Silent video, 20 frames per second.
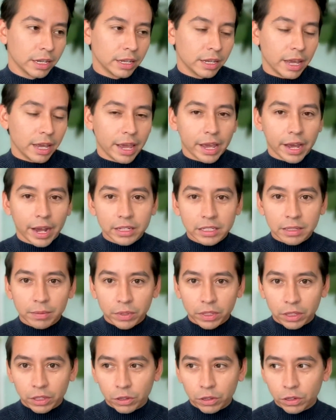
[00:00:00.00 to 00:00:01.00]
AI is
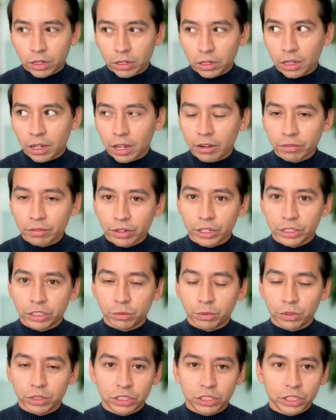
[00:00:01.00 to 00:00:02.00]
something that you can leverage
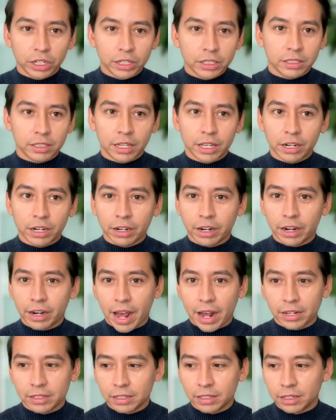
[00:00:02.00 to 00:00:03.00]
with just internet
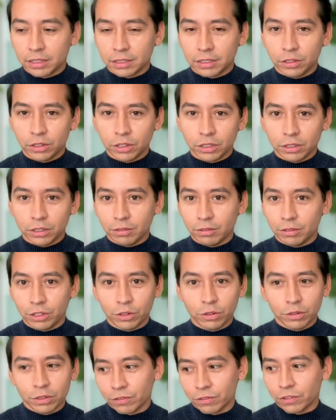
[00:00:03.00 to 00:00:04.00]
access. You can
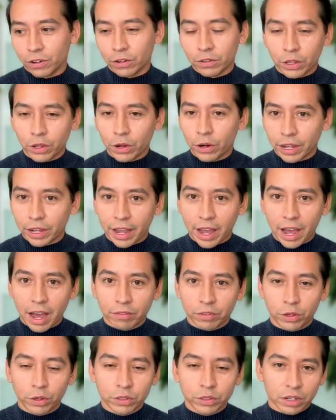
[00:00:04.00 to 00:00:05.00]
use a phone that you already
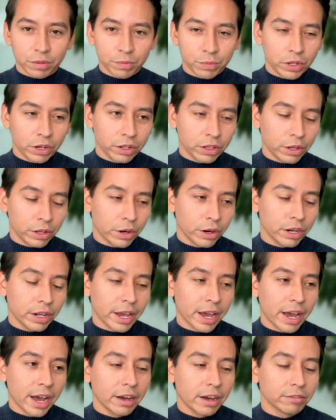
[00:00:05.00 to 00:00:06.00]
have, use a computer that you already
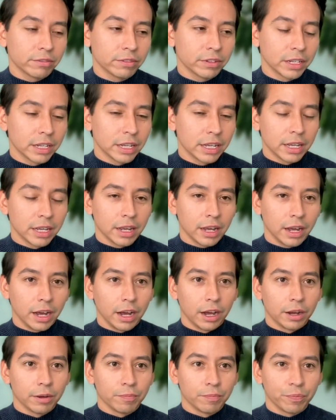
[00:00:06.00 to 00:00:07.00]
have.
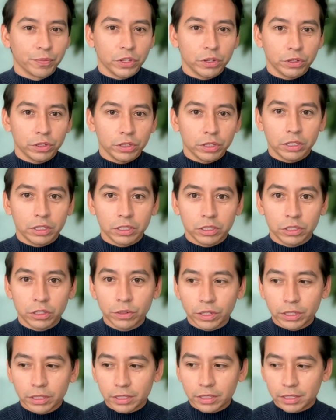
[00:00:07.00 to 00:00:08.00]

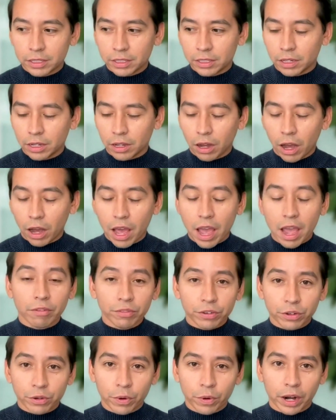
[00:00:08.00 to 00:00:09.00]
Students
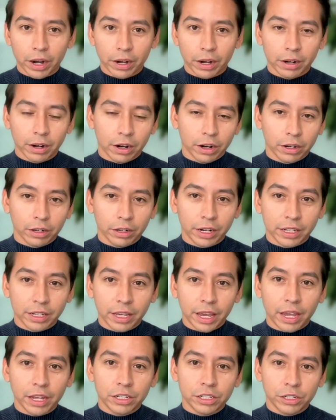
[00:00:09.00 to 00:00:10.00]
everywhere are
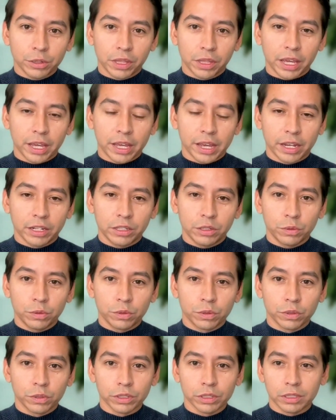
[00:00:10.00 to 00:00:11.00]
engaging with AI
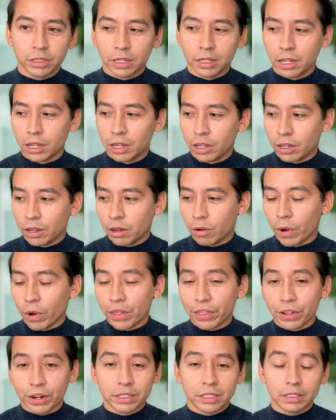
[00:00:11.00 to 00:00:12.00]
tools,
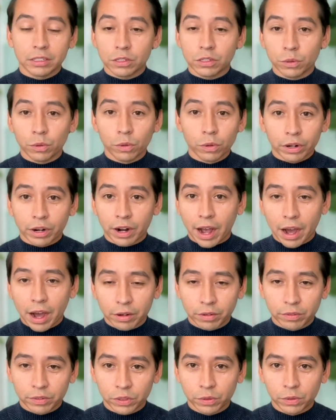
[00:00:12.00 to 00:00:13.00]
whether it's in school or out
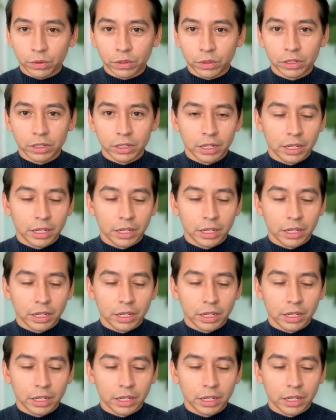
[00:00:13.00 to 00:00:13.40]
of school.